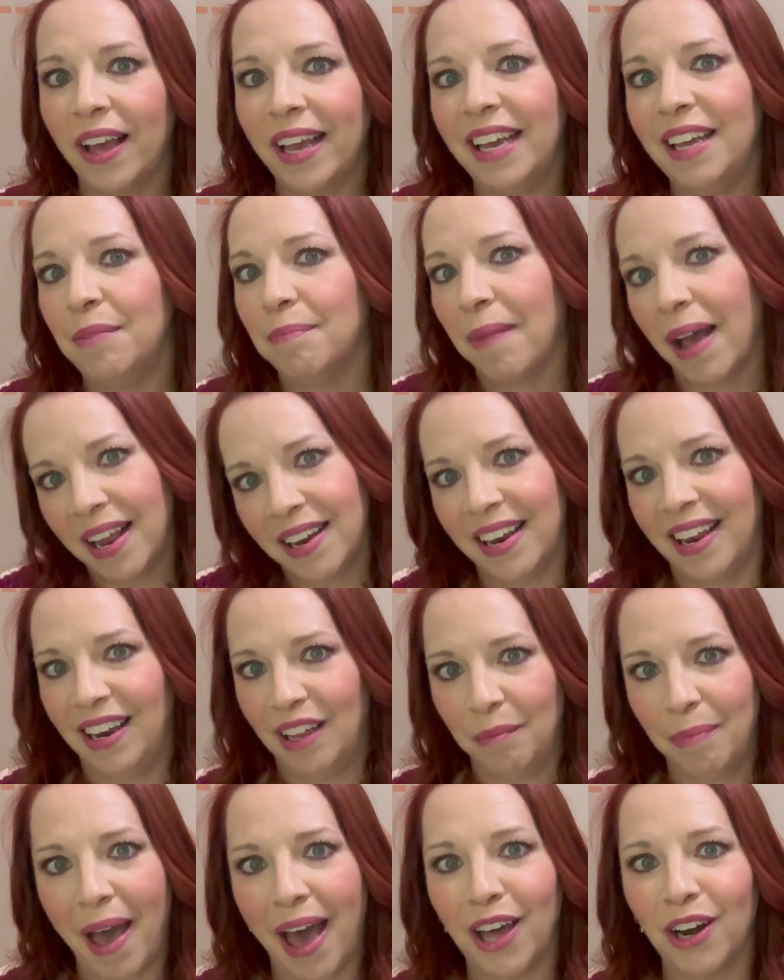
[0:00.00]
in my
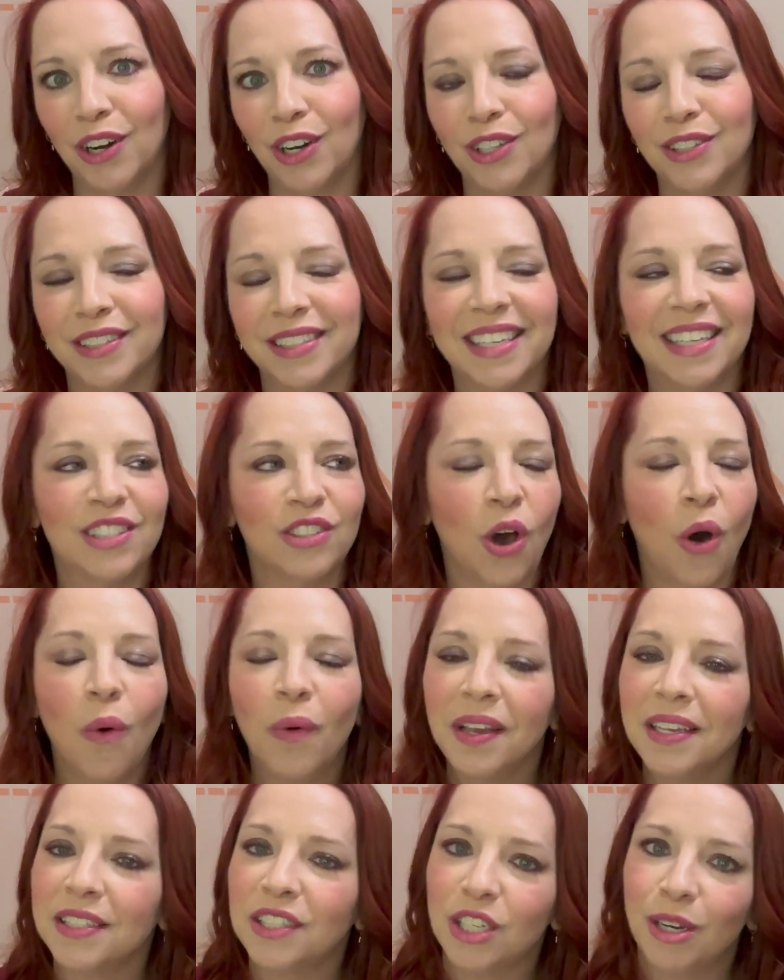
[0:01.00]
knitting patterns is
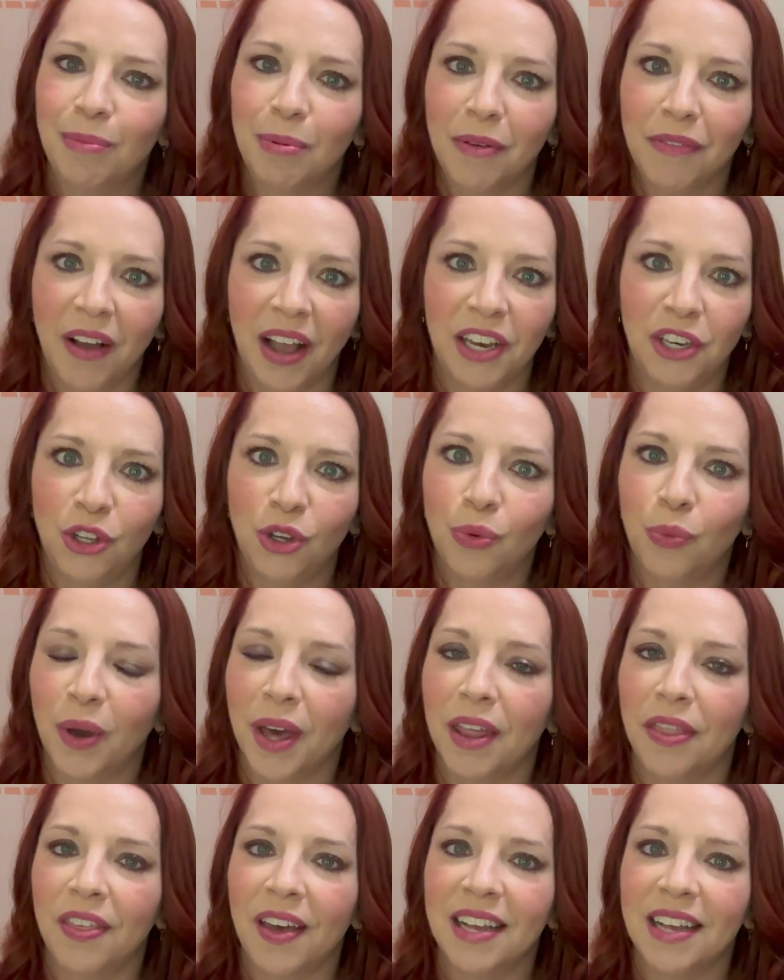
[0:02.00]
always to provide you with